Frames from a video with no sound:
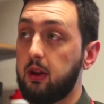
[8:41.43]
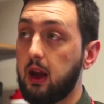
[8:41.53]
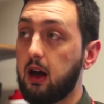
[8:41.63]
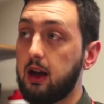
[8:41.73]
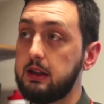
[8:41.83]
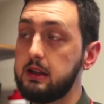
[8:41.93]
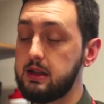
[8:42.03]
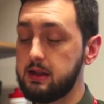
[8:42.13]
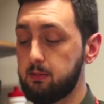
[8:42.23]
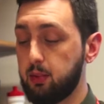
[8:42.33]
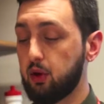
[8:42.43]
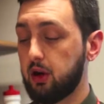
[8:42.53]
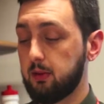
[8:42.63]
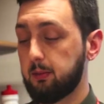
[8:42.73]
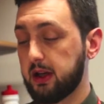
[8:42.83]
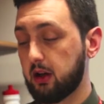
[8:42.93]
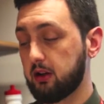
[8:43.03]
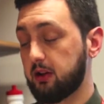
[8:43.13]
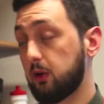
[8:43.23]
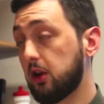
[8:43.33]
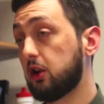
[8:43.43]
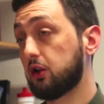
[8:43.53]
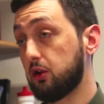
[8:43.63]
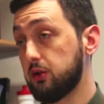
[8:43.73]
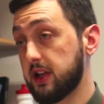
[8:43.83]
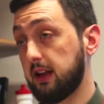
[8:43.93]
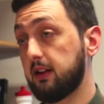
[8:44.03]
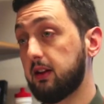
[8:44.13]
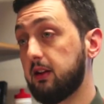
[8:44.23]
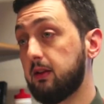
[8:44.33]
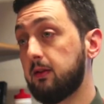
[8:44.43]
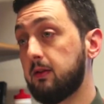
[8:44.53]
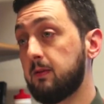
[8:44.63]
Now I think this is important because if we look at call centres